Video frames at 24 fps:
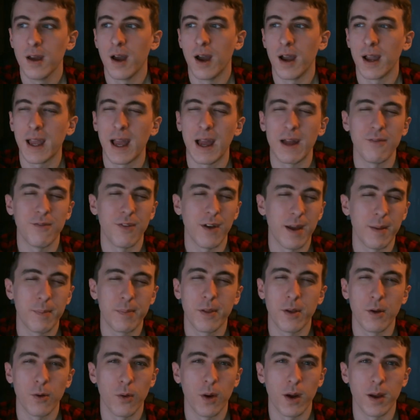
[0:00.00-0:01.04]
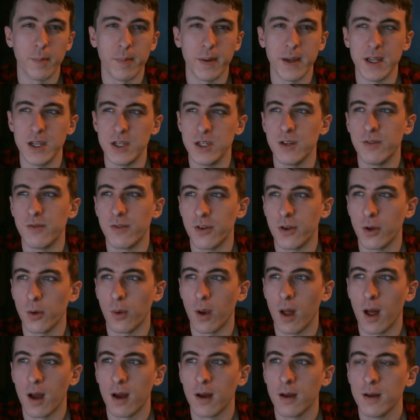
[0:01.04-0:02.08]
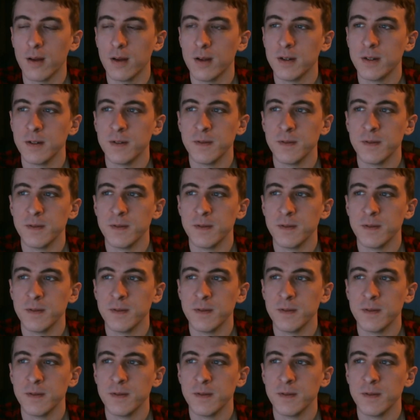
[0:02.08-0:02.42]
I can't vape too high PG for too long.